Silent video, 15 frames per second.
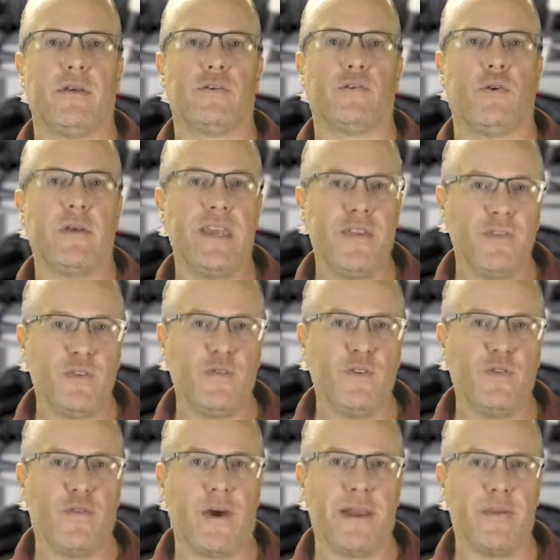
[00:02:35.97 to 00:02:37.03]
So even if
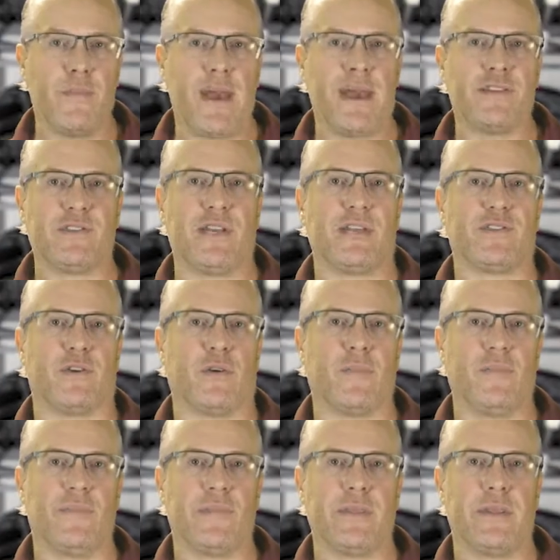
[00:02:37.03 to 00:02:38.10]
you find a bad sensor,
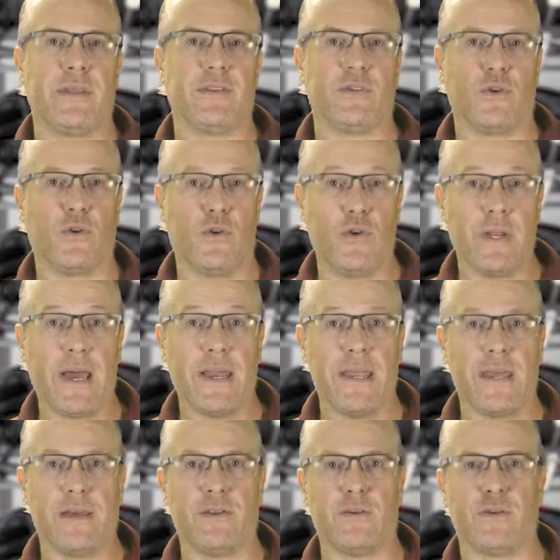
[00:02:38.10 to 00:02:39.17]
it's a good
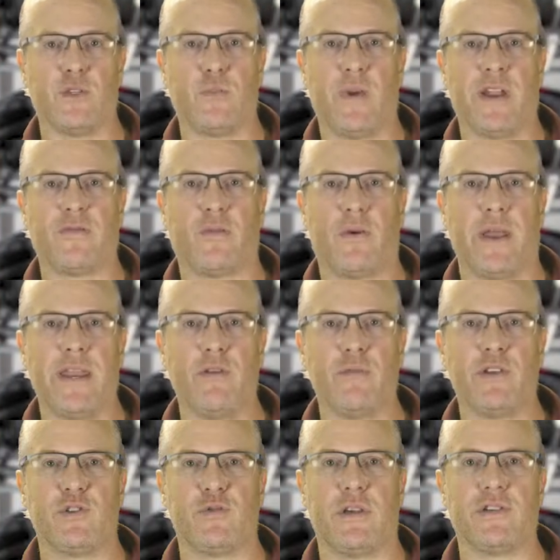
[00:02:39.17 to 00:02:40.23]
idea to inspect for any
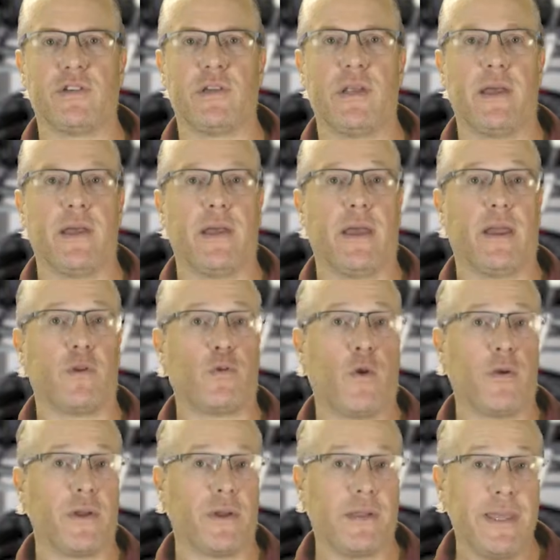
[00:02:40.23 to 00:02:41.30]
restriction and
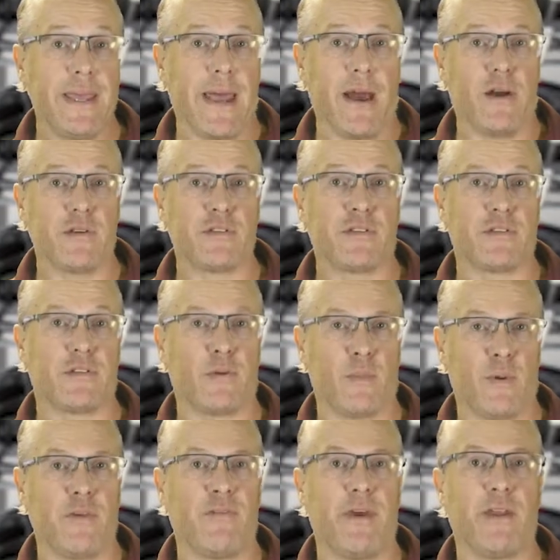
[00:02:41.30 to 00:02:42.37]
quote a cleanout to
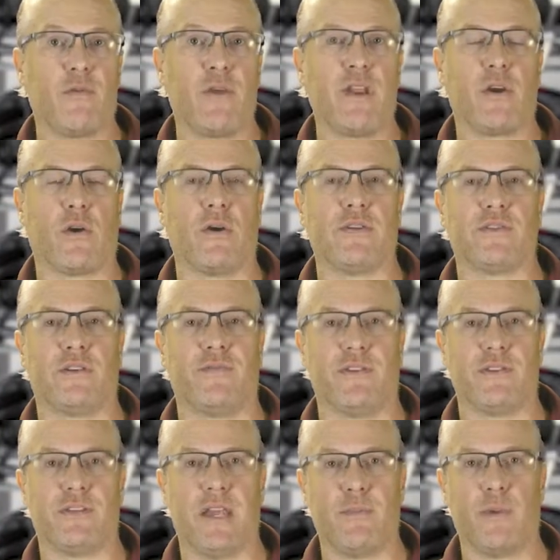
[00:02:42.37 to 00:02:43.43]
prevent a recurrence of the
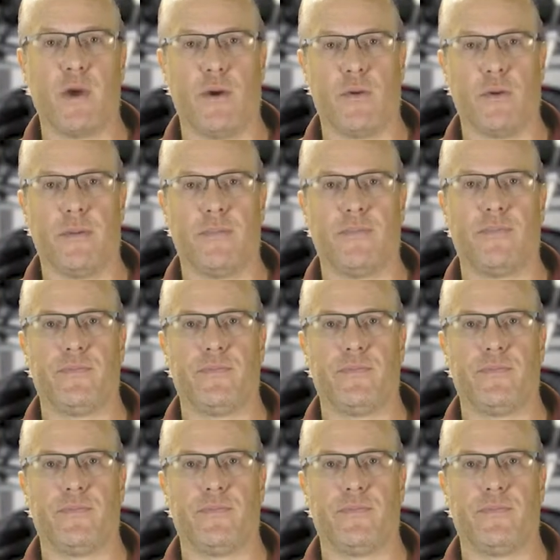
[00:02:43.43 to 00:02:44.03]
same code.